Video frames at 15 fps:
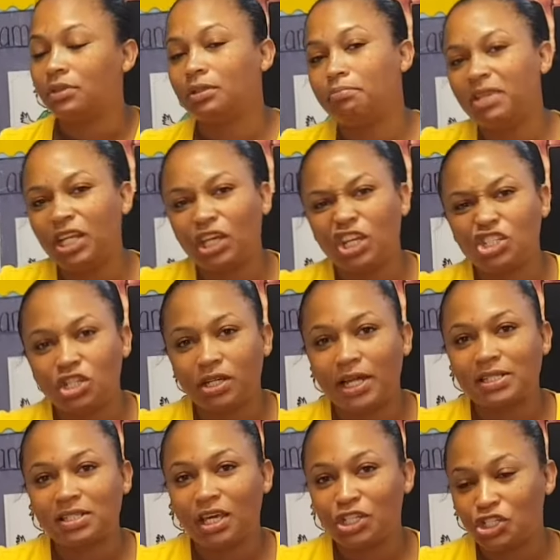mini kitchen,
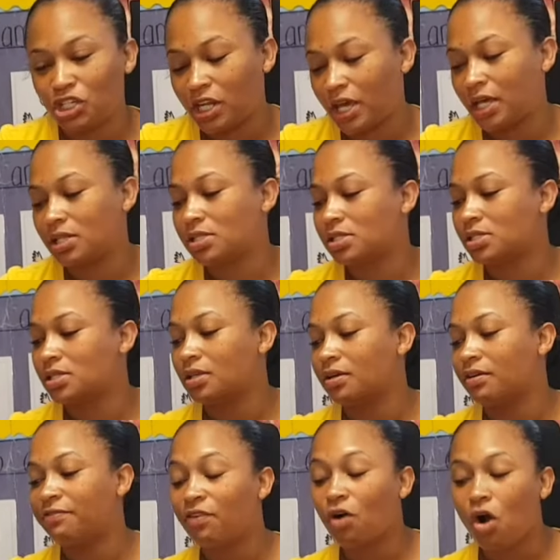that's kitchenettes,
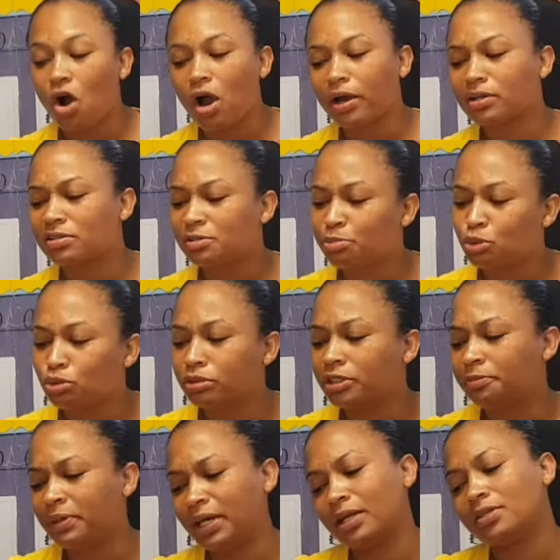forks, spoons,
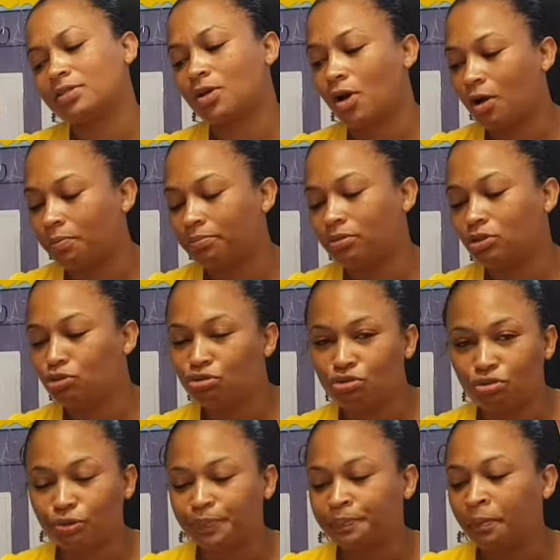plates, cup, you
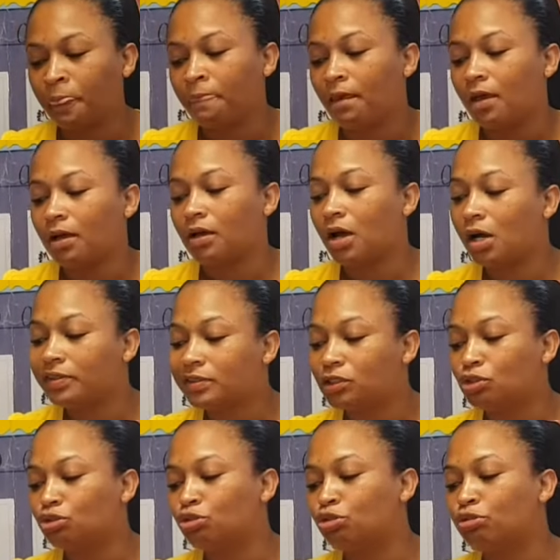know.
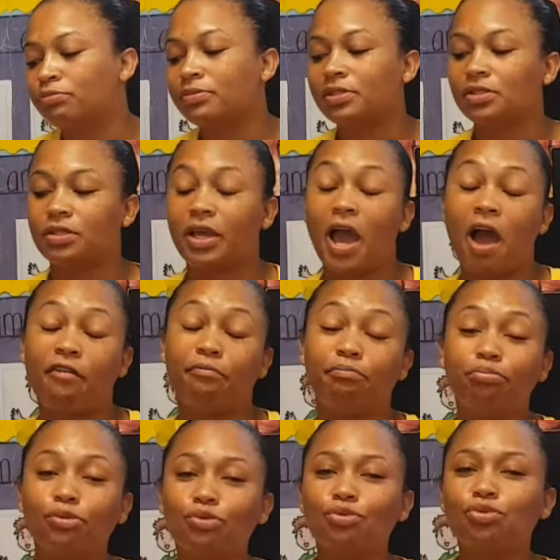Costumes, you have
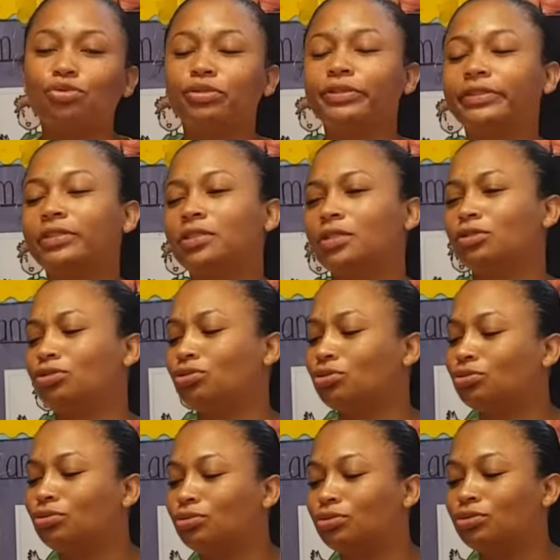boots,
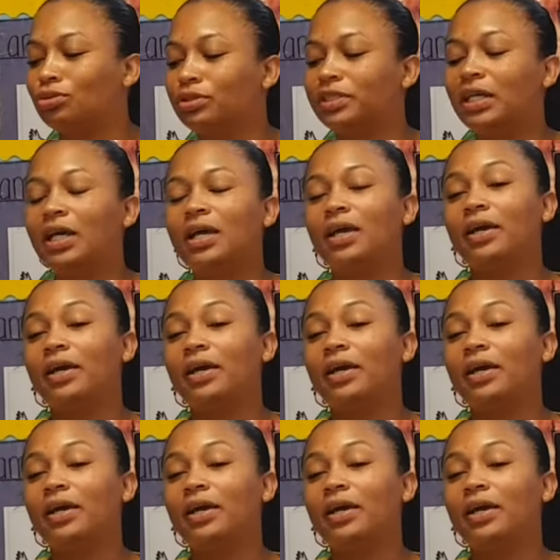shoes.